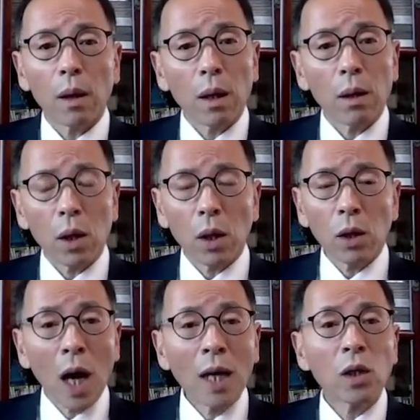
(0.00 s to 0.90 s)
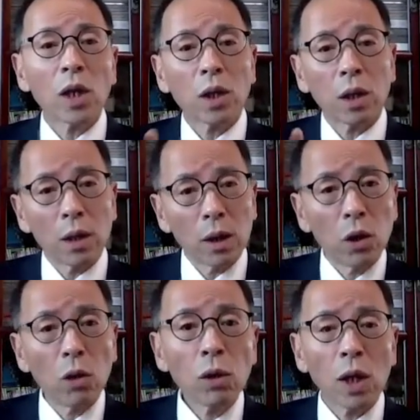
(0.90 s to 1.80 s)
In China's system, the
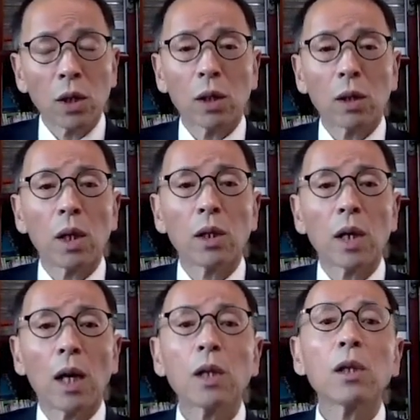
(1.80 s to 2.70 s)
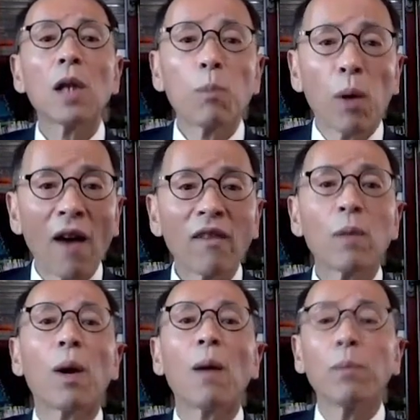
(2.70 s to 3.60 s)
new system is that it's not a private
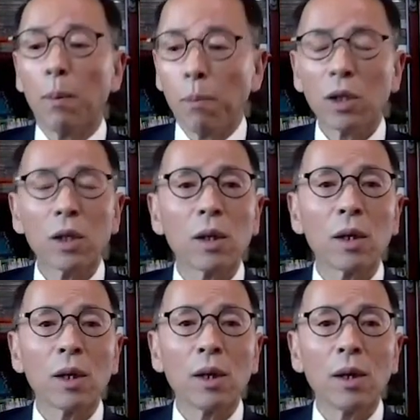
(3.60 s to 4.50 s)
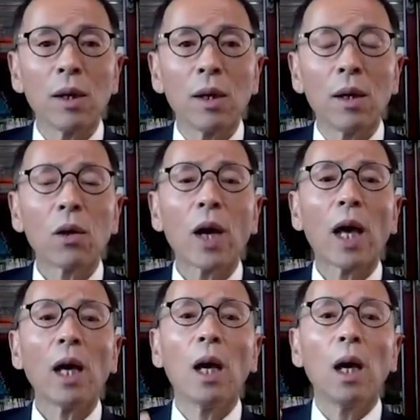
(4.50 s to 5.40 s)
property-based system.
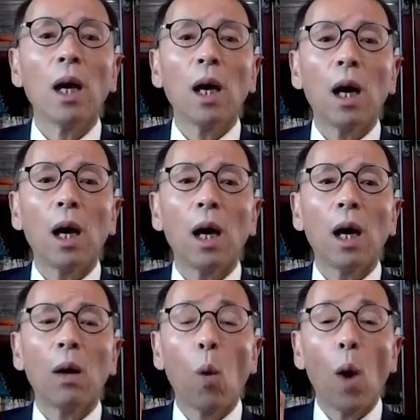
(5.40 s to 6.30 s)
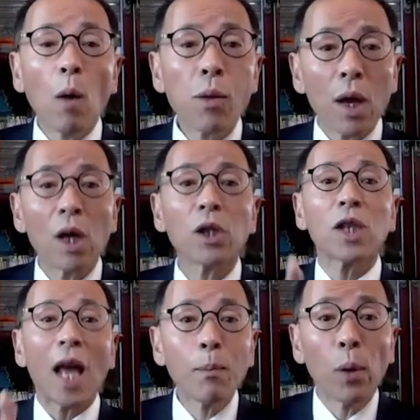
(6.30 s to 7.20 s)
Okay, wealth
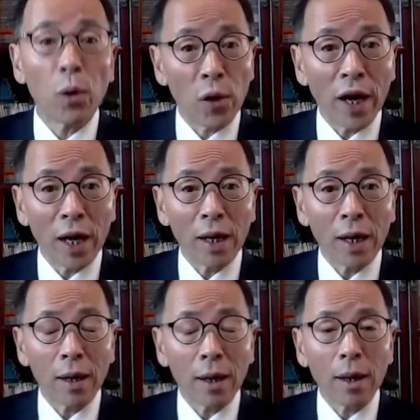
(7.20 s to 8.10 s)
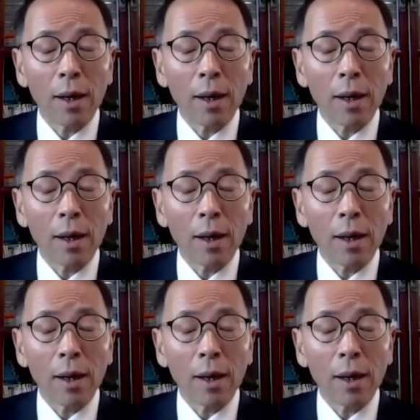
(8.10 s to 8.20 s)
is temporary.